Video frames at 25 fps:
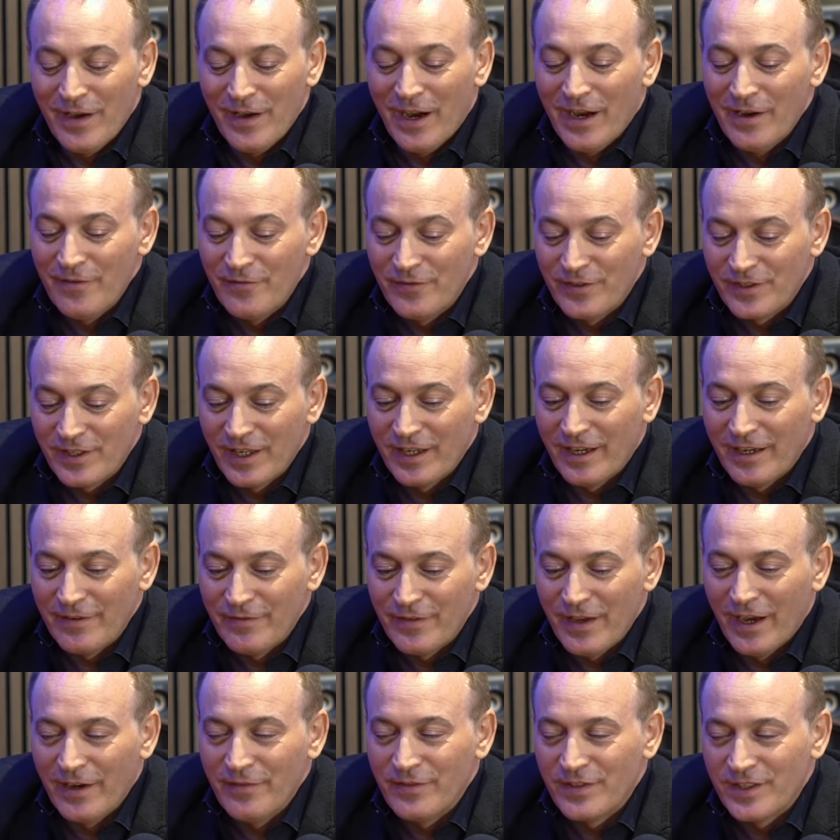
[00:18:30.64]

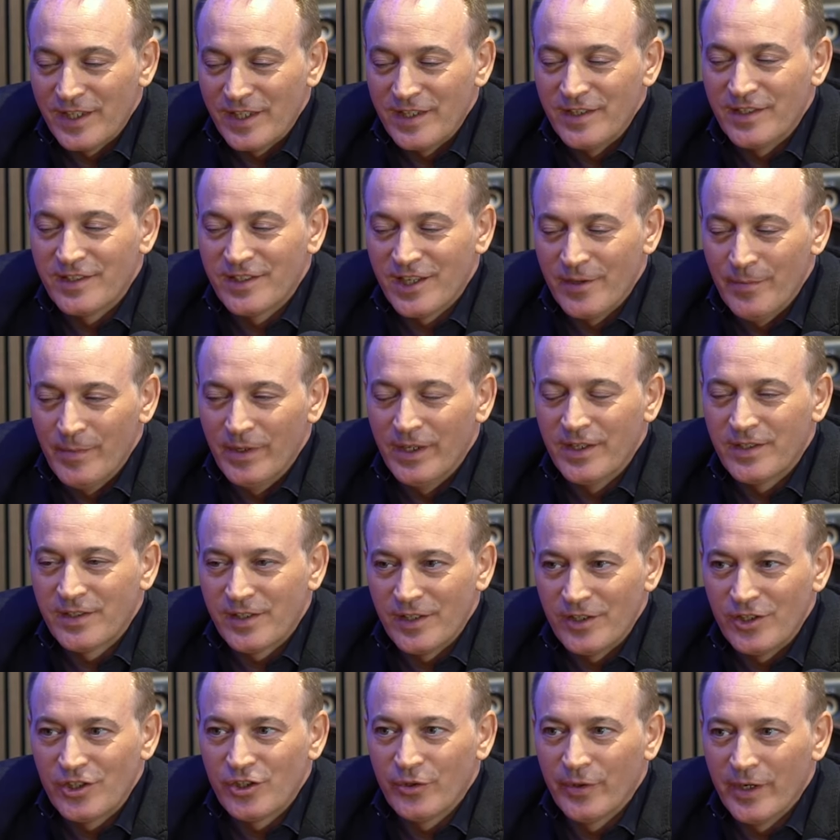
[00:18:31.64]
I've seen similar
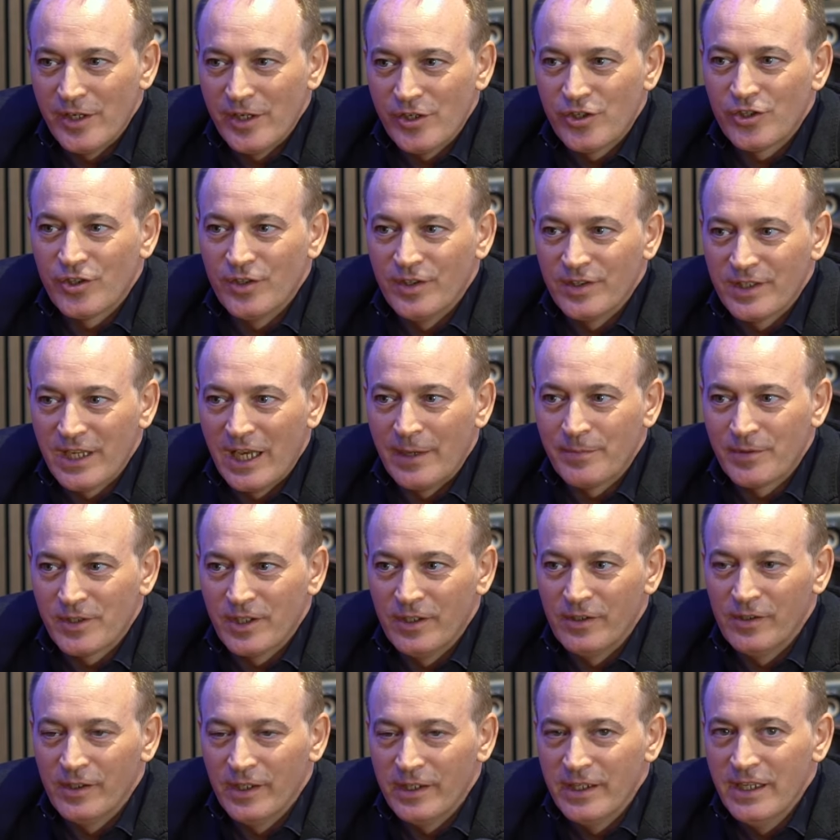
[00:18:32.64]
situations,
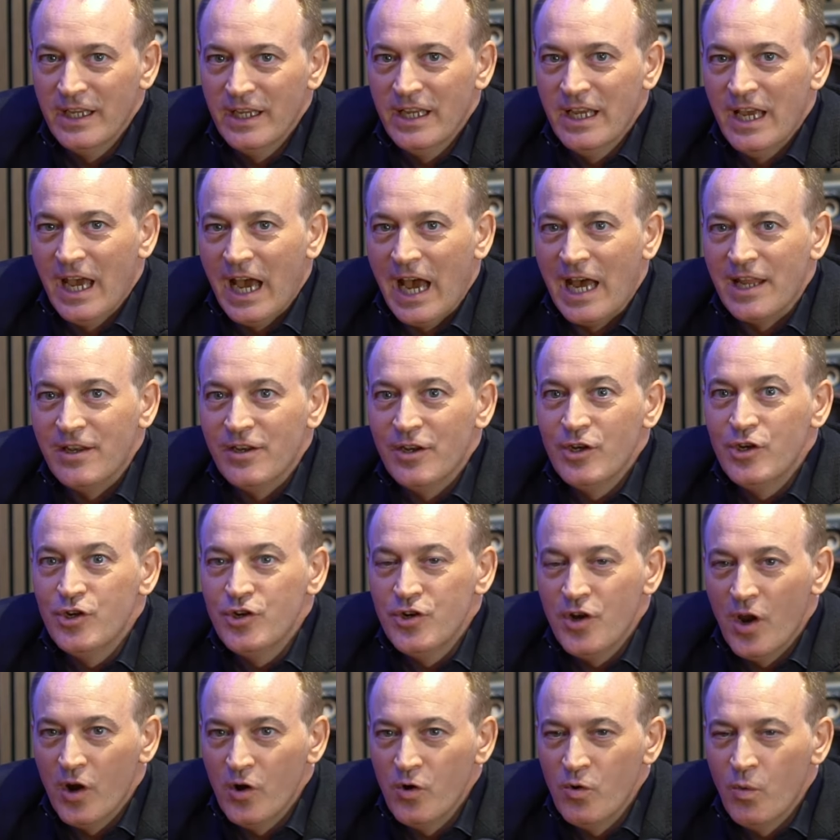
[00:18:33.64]
absolutely. And
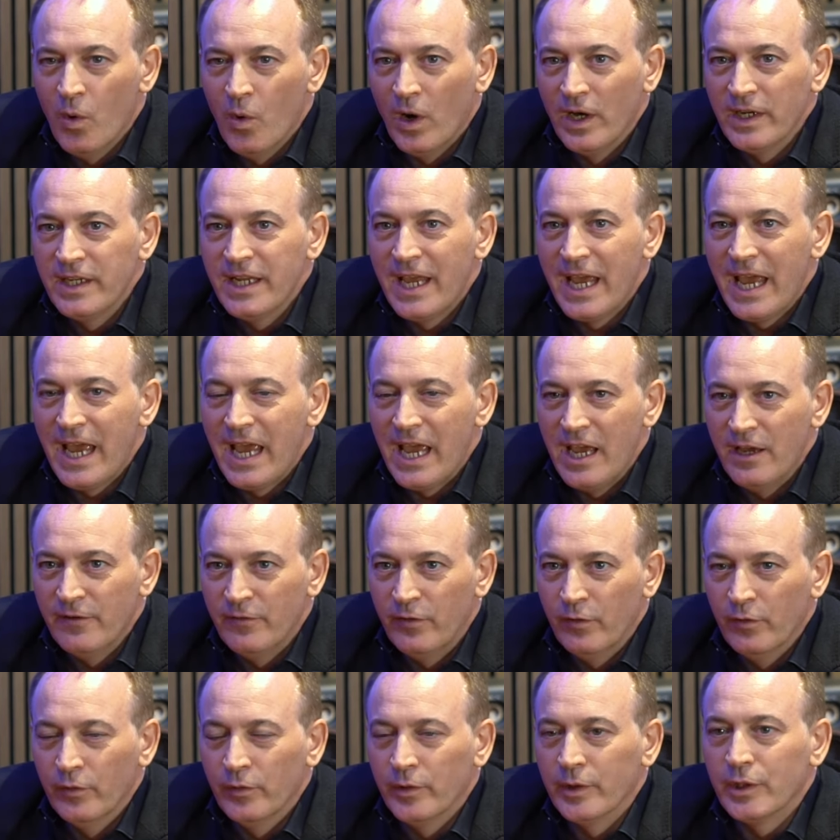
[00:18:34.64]
no one
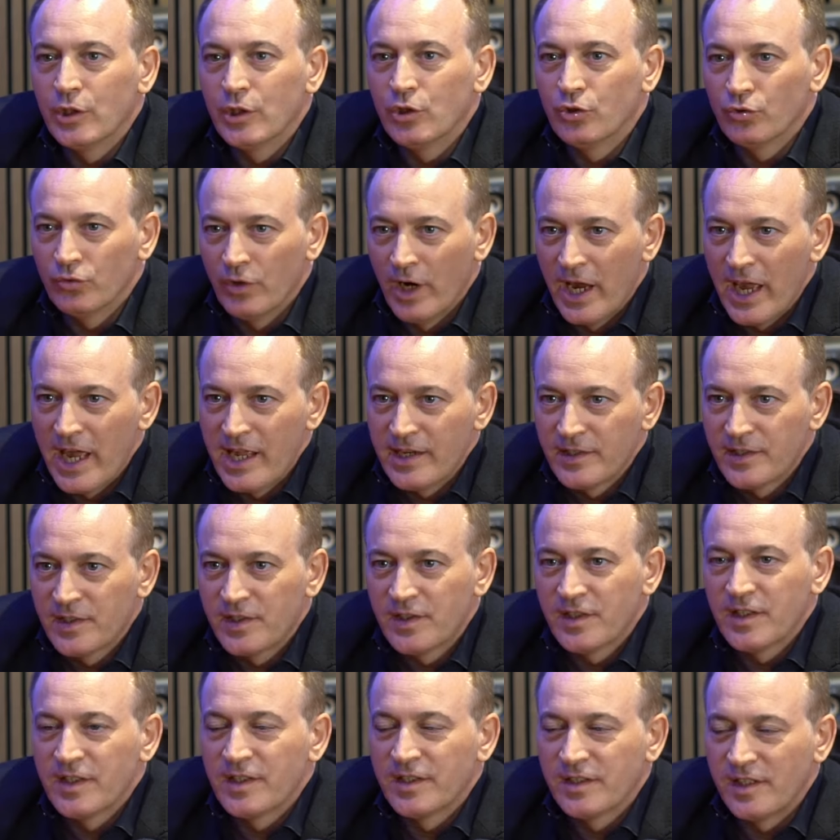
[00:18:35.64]
ever
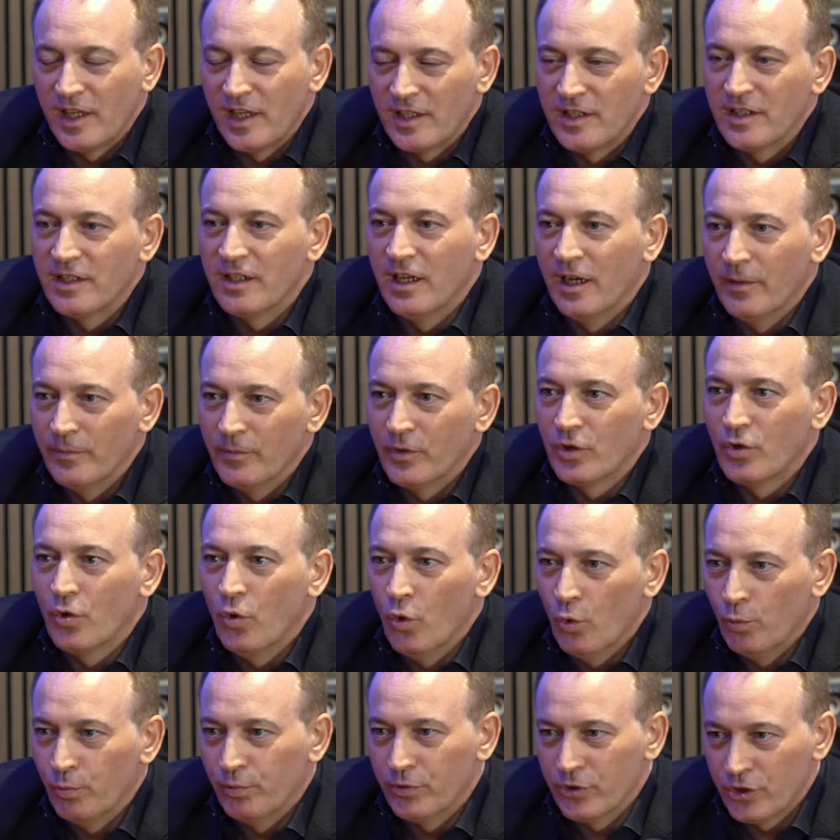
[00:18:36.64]
regrets setting up the
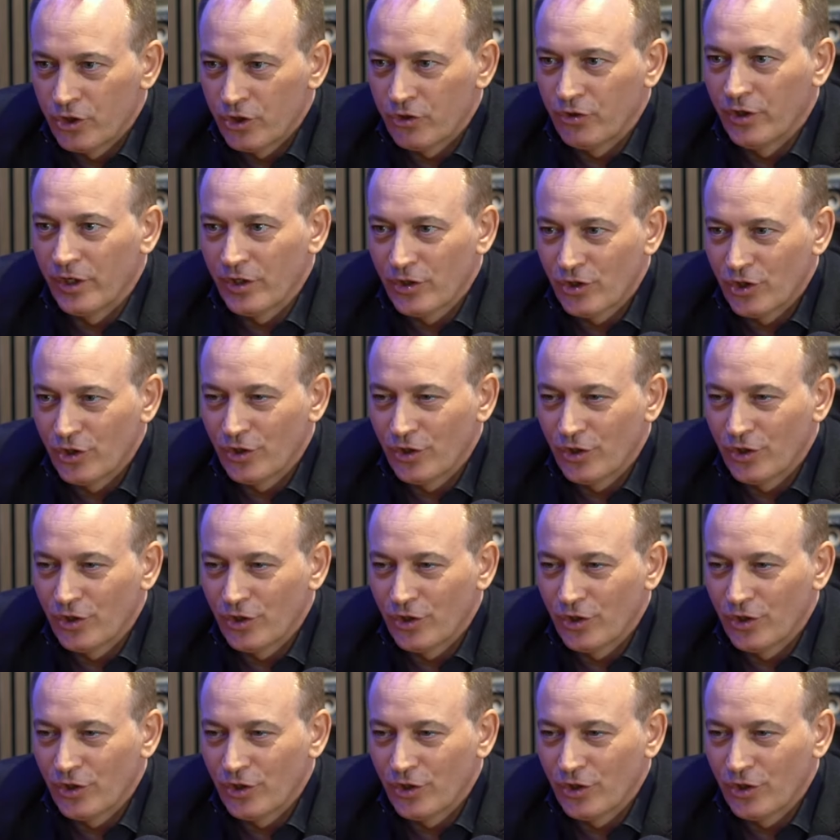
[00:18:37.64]
corporate structure